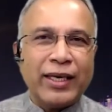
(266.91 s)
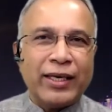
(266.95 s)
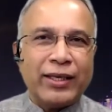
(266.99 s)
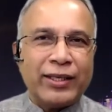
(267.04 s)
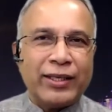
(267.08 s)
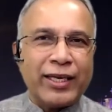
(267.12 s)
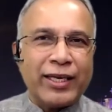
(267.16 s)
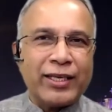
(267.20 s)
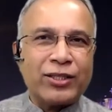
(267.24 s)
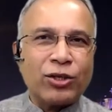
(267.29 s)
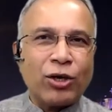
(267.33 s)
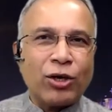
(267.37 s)

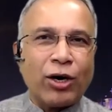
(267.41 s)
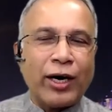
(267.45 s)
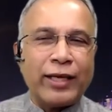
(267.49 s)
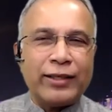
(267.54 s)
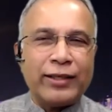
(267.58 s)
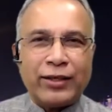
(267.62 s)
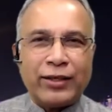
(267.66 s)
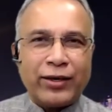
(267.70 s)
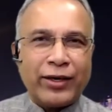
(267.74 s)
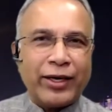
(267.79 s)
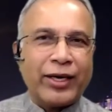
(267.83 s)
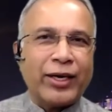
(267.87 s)
There is called as
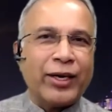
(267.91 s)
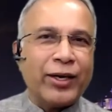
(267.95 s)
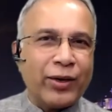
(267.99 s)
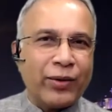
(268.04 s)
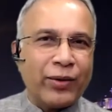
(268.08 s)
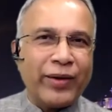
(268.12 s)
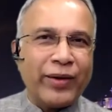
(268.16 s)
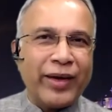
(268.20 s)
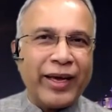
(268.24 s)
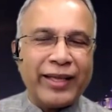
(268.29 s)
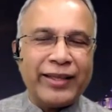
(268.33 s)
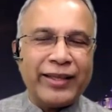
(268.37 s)
the regular
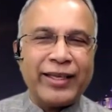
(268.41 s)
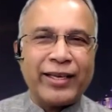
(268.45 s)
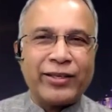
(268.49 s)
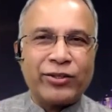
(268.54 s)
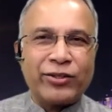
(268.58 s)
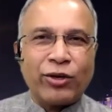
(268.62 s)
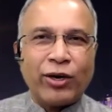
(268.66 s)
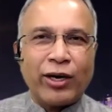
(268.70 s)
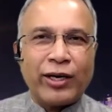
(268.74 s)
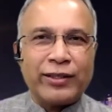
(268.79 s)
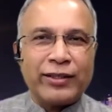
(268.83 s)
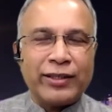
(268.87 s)
way, and there's
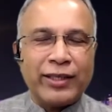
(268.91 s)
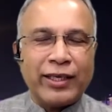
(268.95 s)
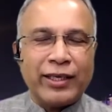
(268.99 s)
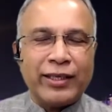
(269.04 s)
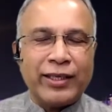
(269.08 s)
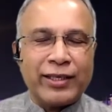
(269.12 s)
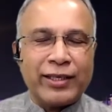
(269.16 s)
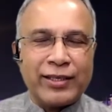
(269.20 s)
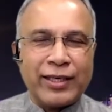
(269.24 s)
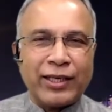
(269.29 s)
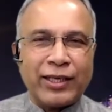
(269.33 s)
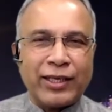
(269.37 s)

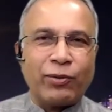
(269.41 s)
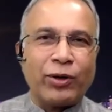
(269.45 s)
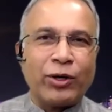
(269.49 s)
another